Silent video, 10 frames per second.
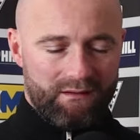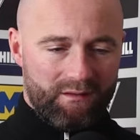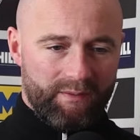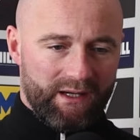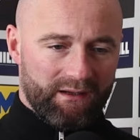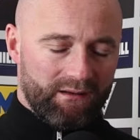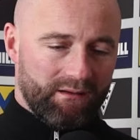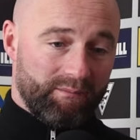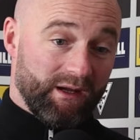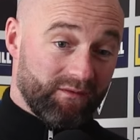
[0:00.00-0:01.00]
our
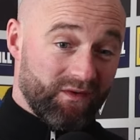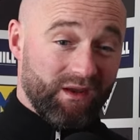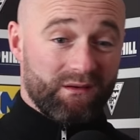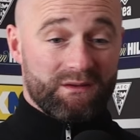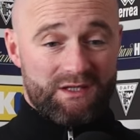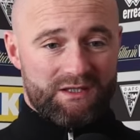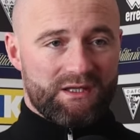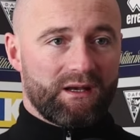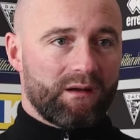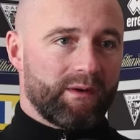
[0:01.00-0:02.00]
back three that
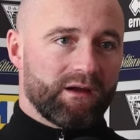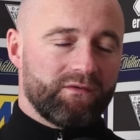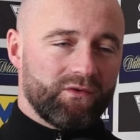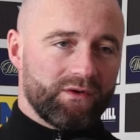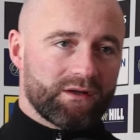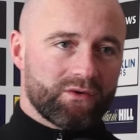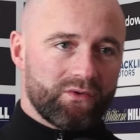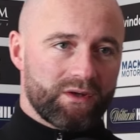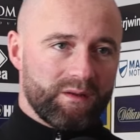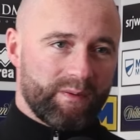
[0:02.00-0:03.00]
changed into our back four and our
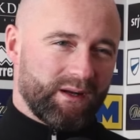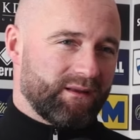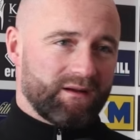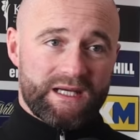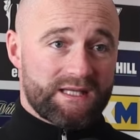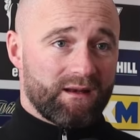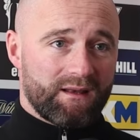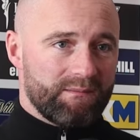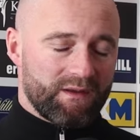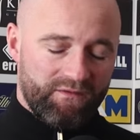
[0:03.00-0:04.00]
goalkeeper and the rest of the
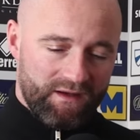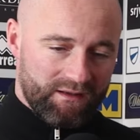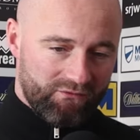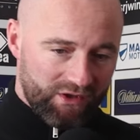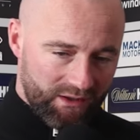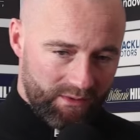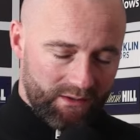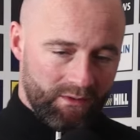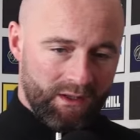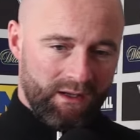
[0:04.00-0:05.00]
team defended really
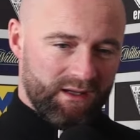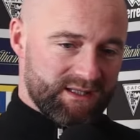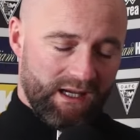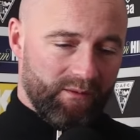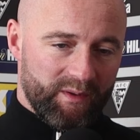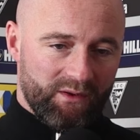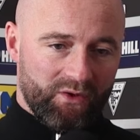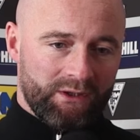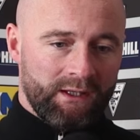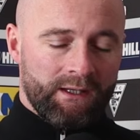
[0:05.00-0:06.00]
well, as they have been
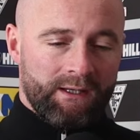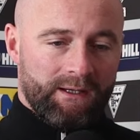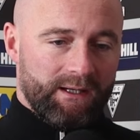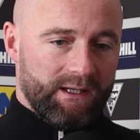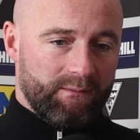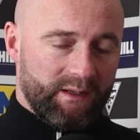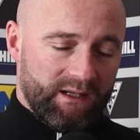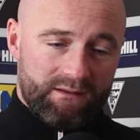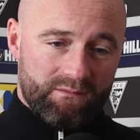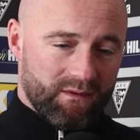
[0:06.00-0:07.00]
doing. And
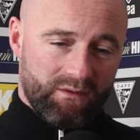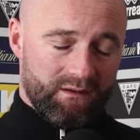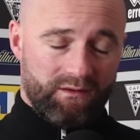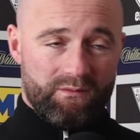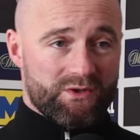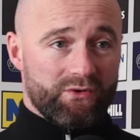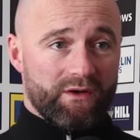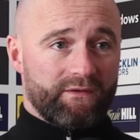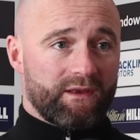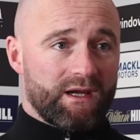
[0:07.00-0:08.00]
then look, I think we
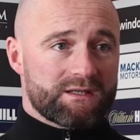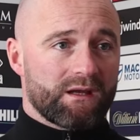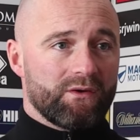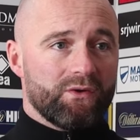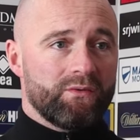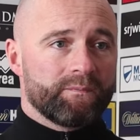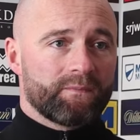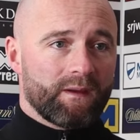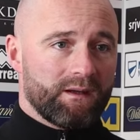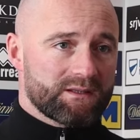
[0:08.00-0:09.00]
scored a fantastic goal.
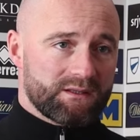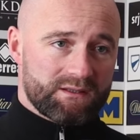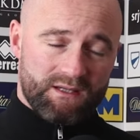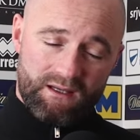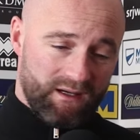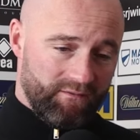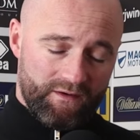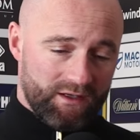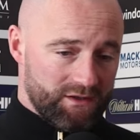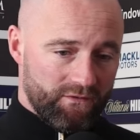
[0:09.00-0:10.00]
It's a great
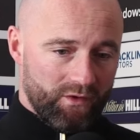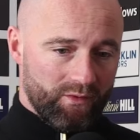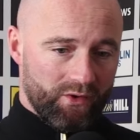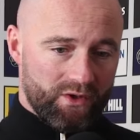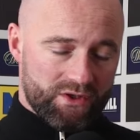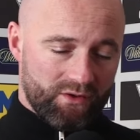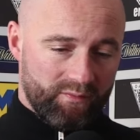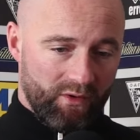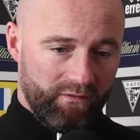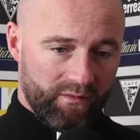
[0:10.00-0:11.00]
finish from Lewis, good
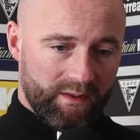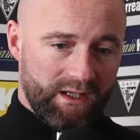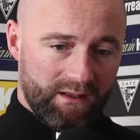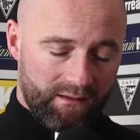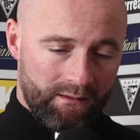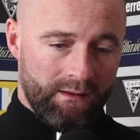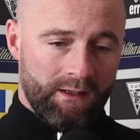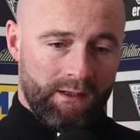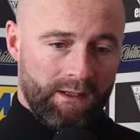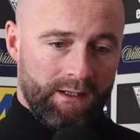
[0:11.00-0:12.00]
ball from Kieran,
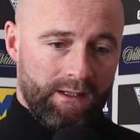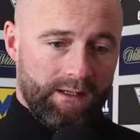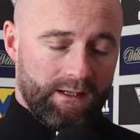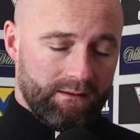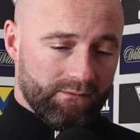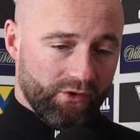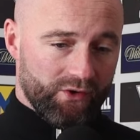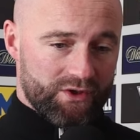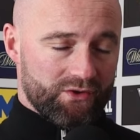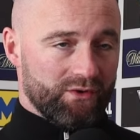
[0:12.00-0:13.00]
and
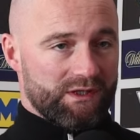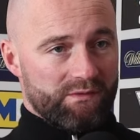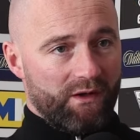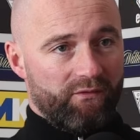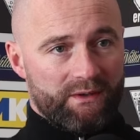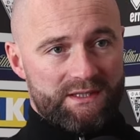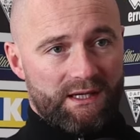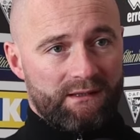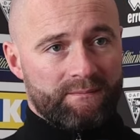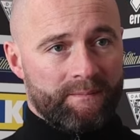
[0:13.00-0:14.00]
Lewis showing his worth once
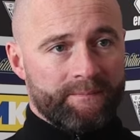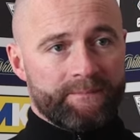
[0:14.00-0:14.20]
again.